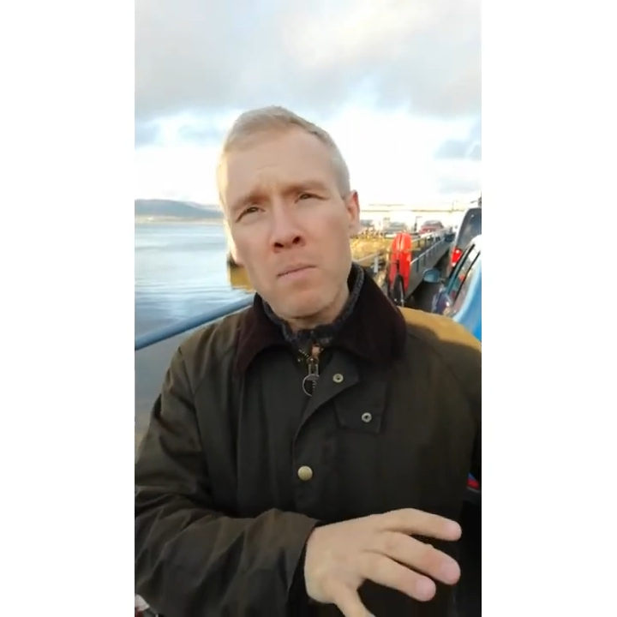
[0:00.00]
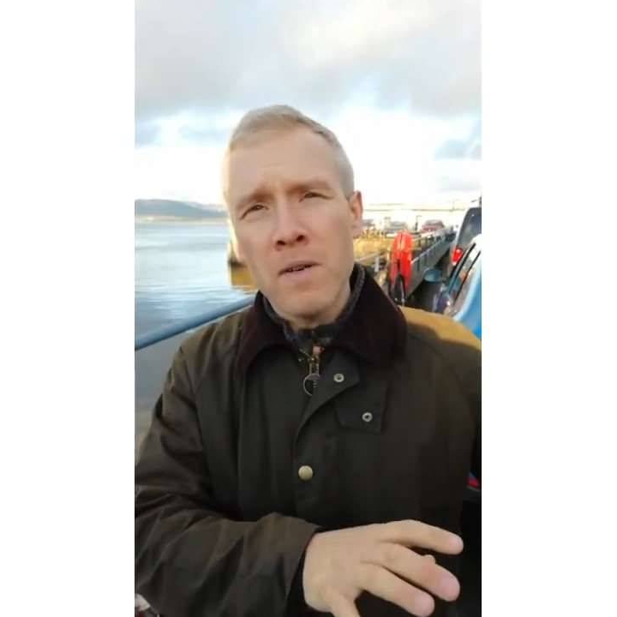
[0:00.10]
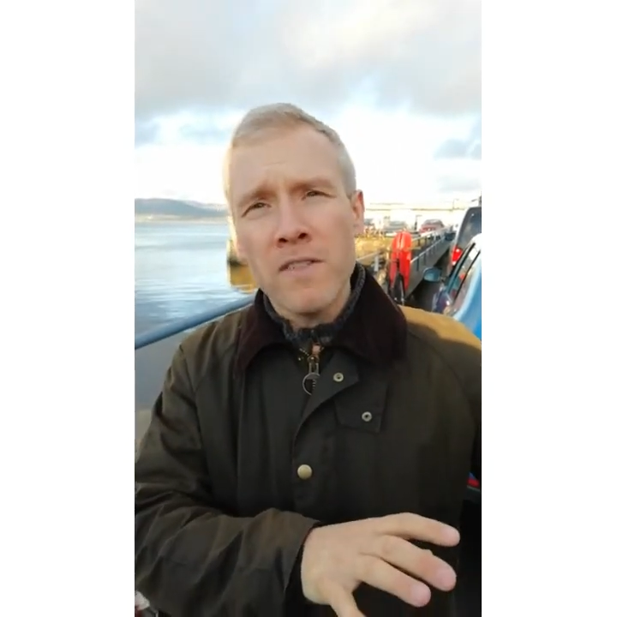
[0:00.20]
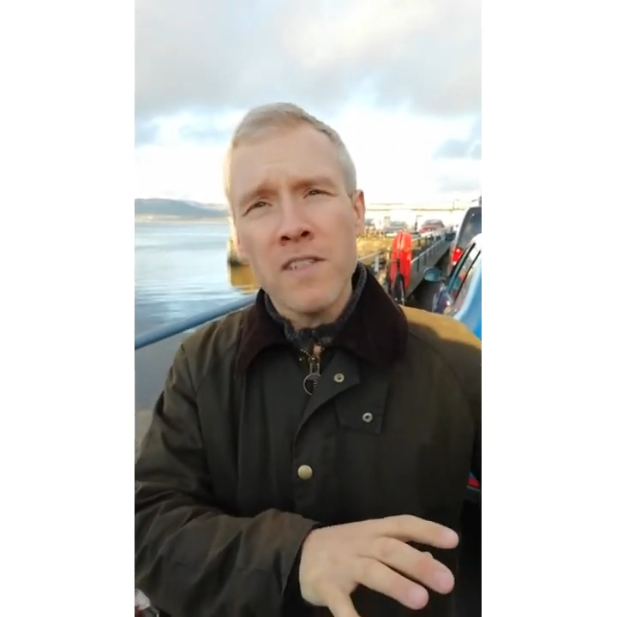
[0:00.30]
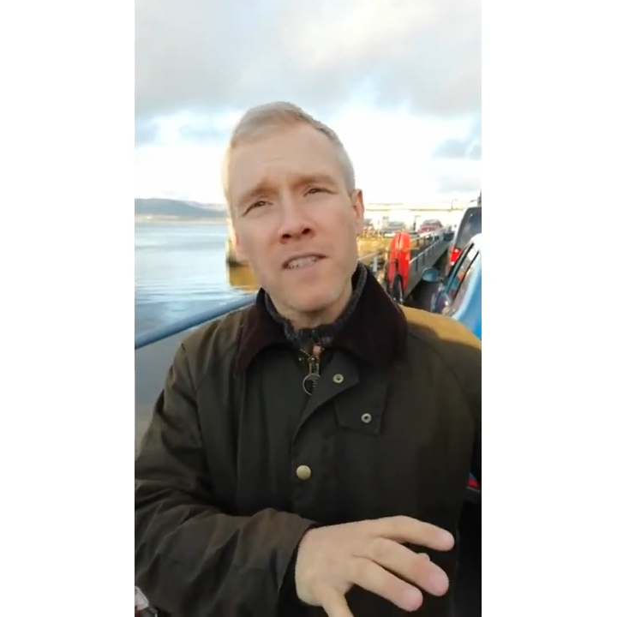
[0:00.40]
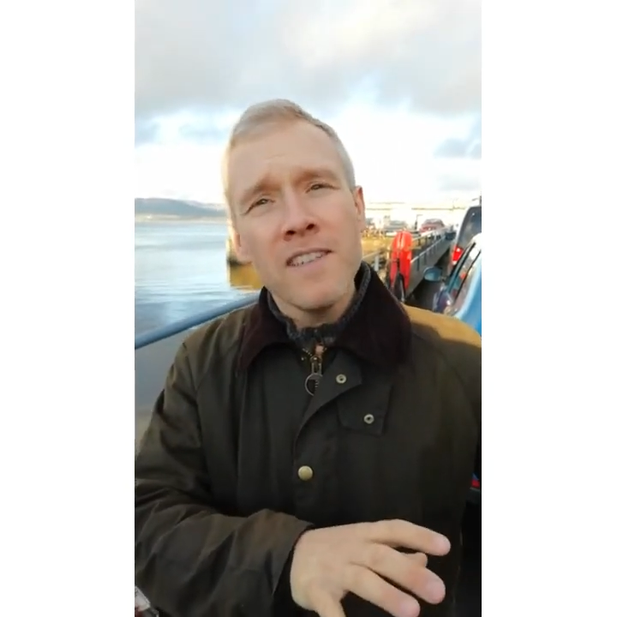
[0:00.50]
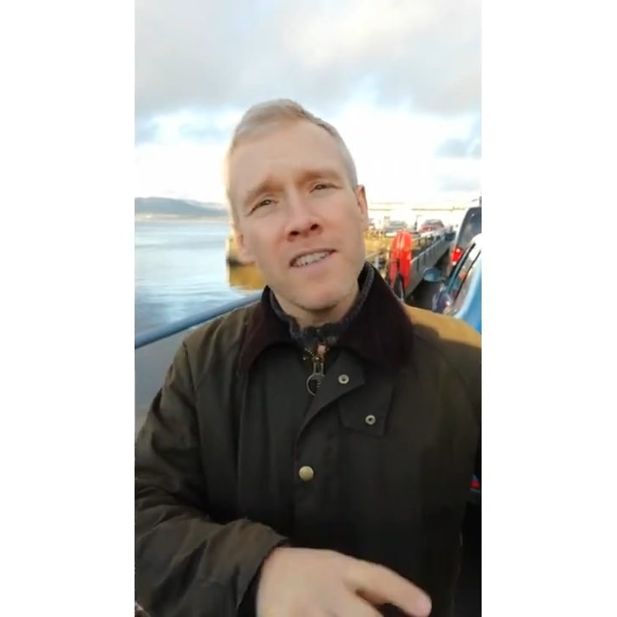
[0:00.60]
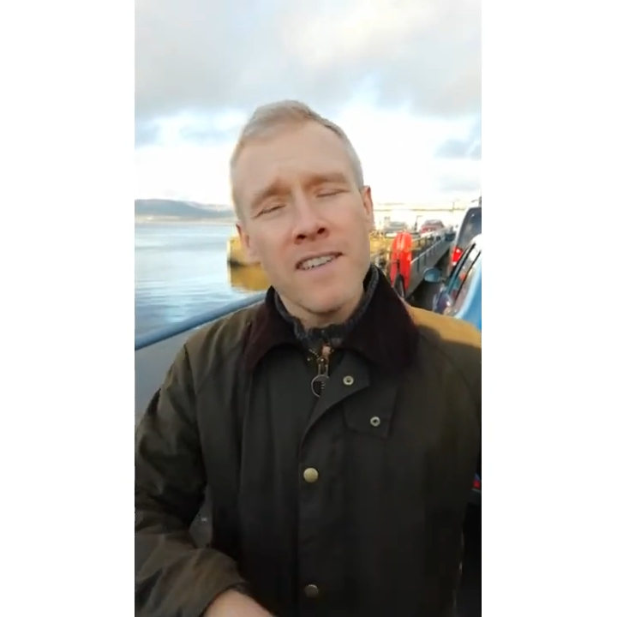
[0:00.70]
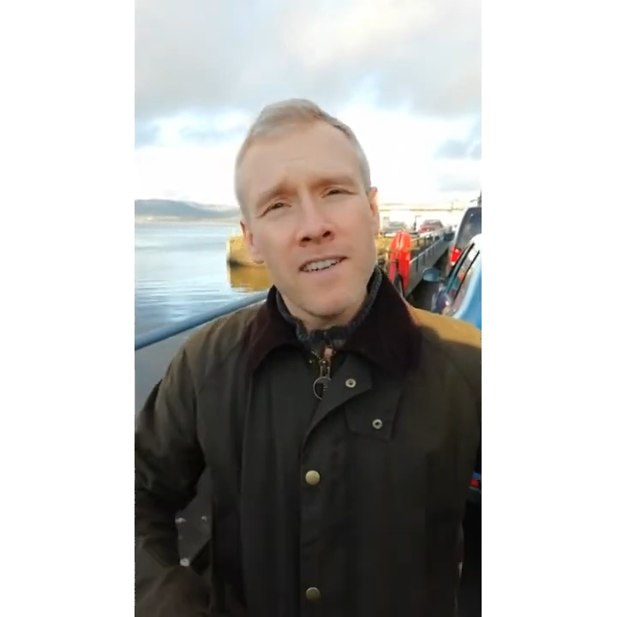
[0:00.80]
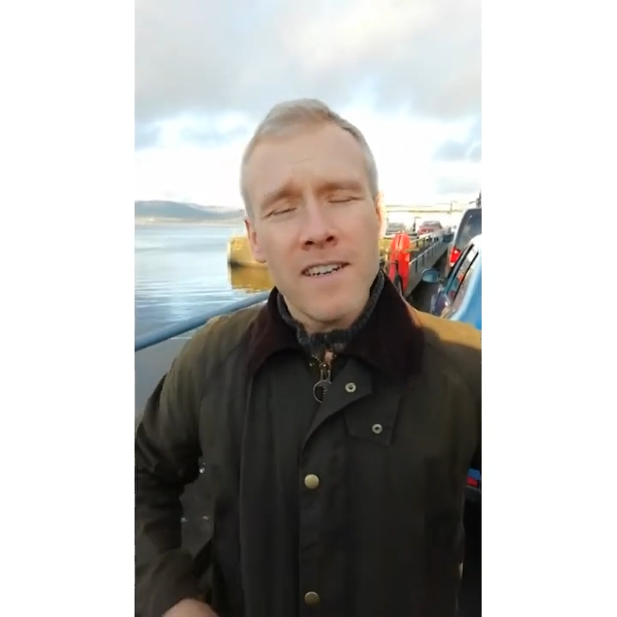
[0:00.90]
buffered
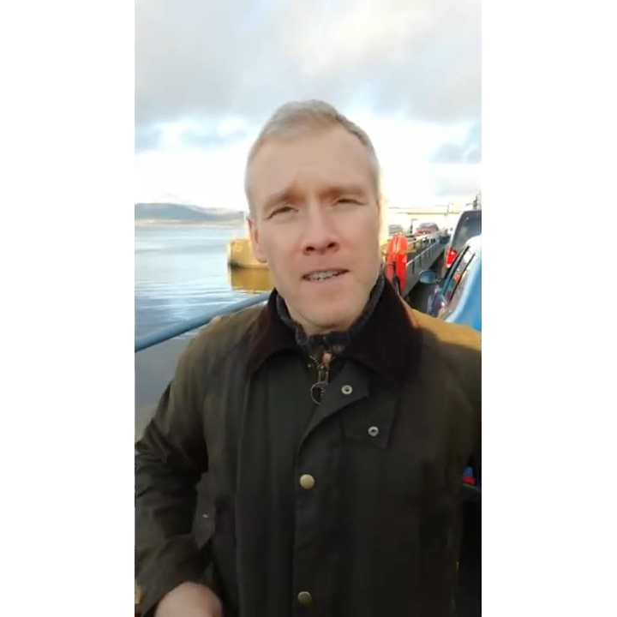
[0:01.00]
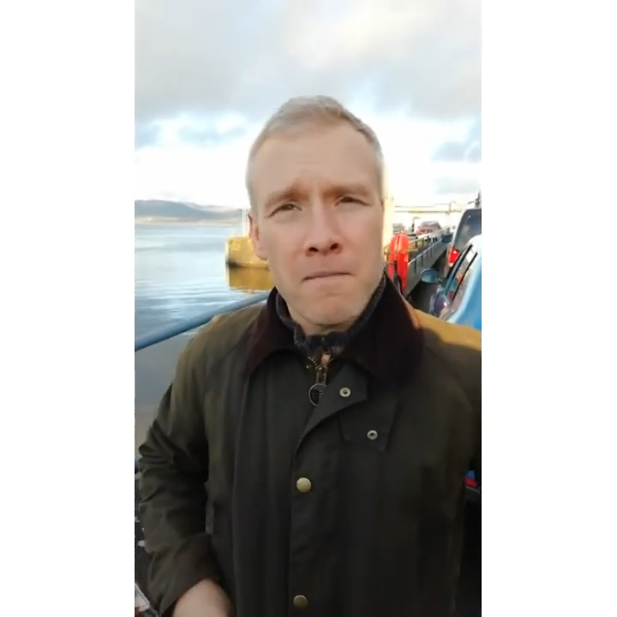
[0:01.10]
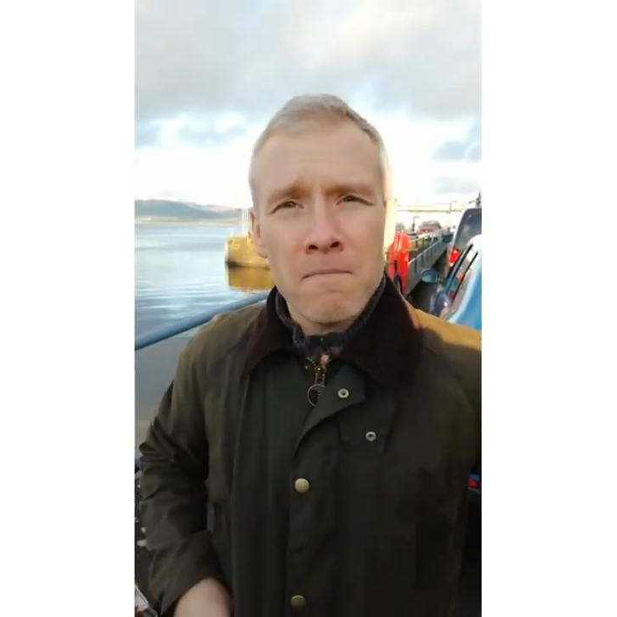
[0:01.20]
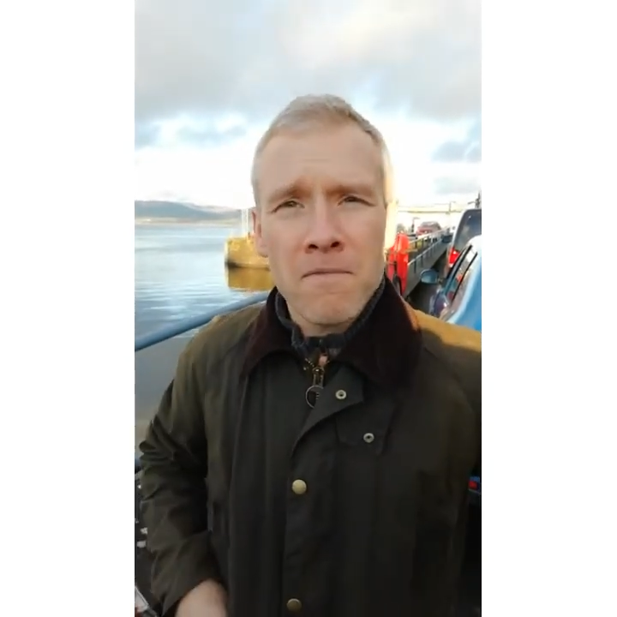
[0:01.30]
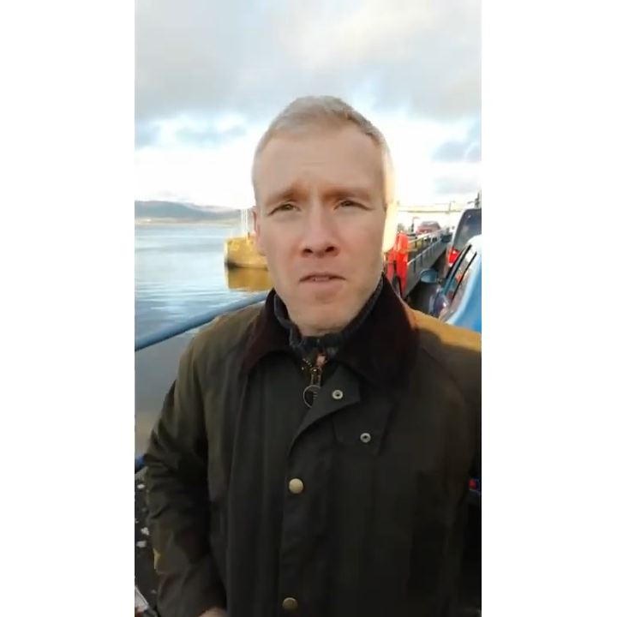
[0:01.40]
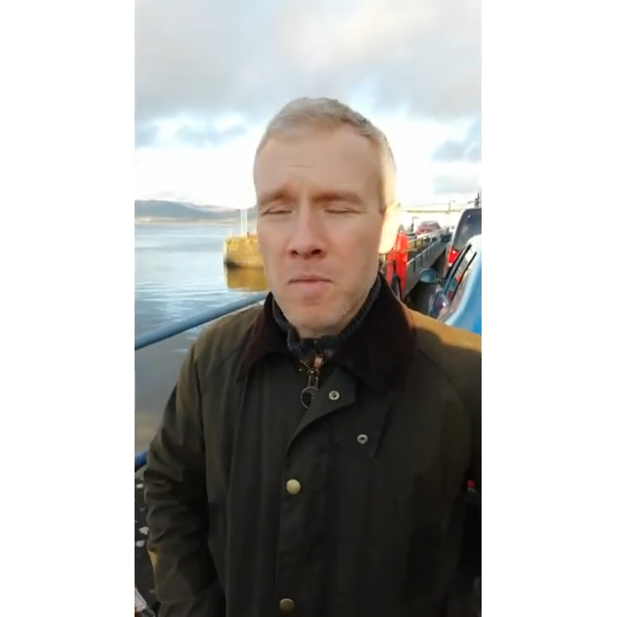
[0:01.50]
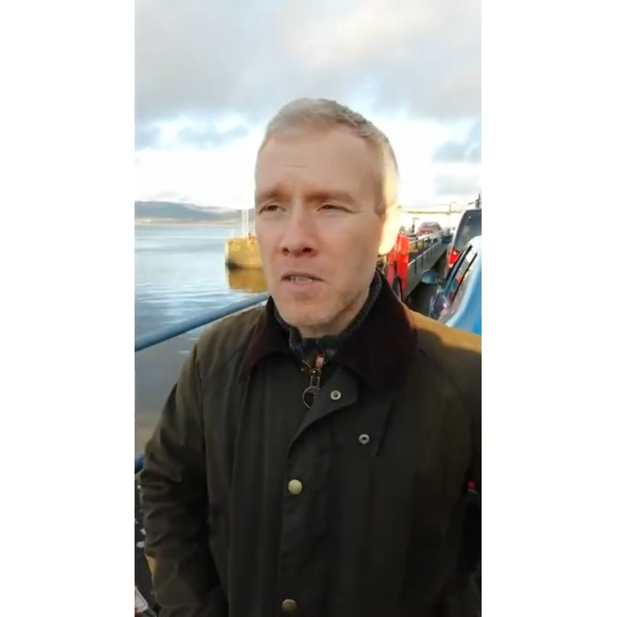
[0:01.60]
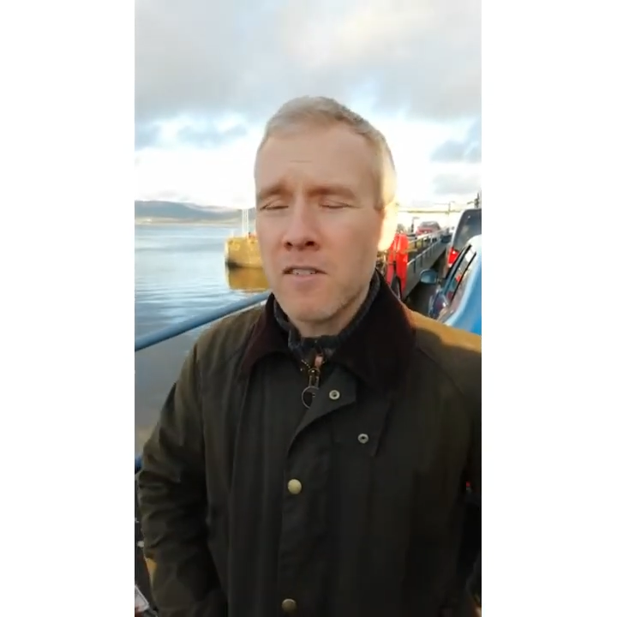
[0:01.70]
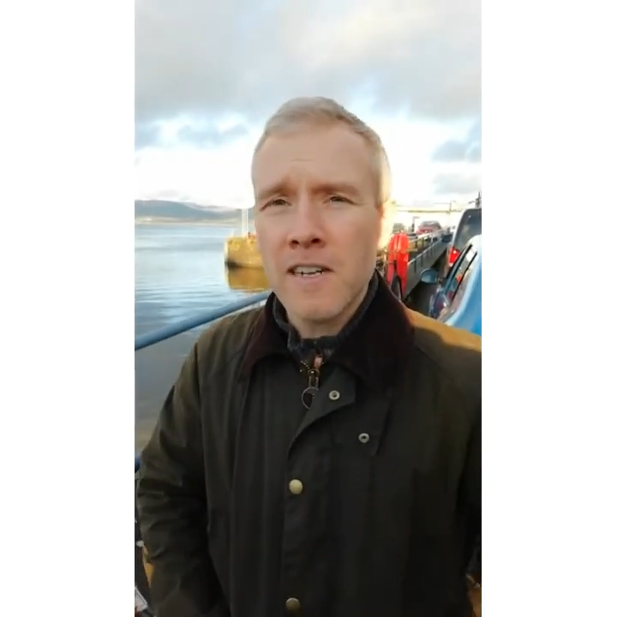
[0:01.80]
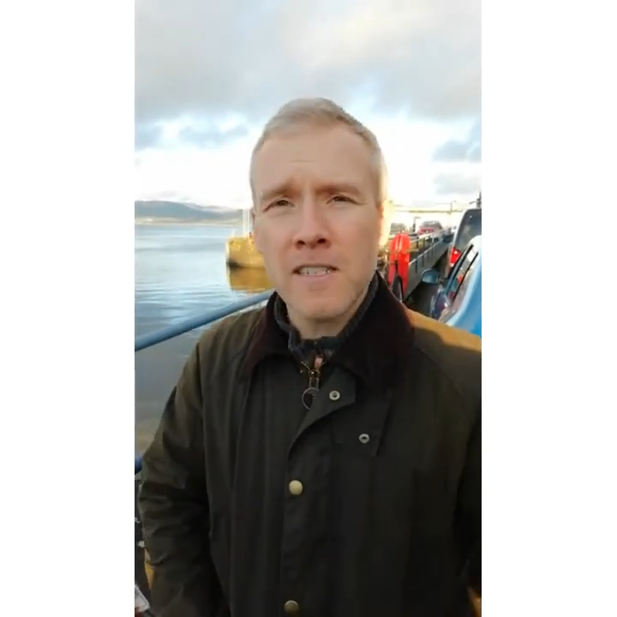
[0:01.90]
from those
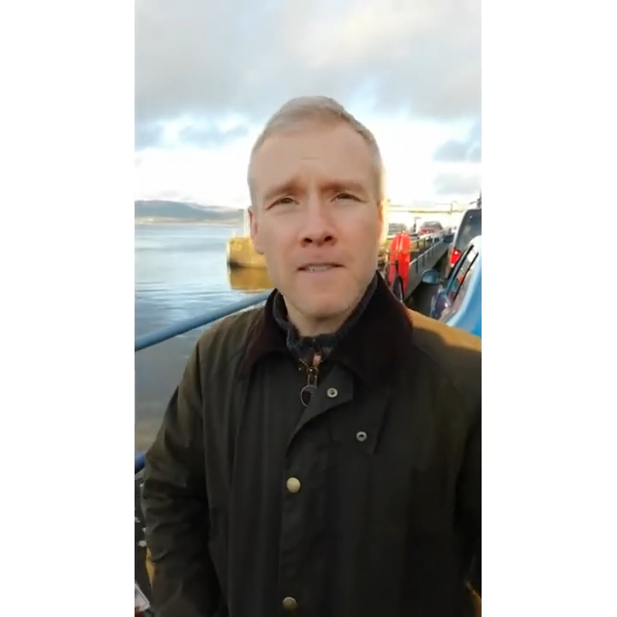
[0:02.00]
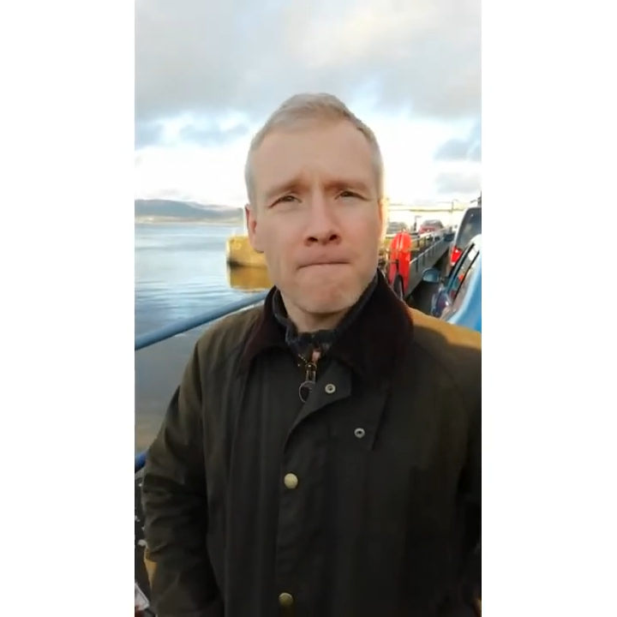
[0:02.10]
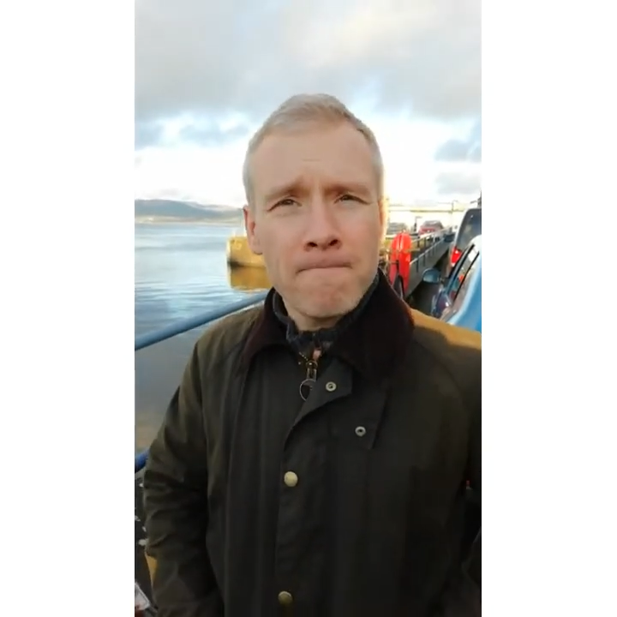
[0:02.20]
threats.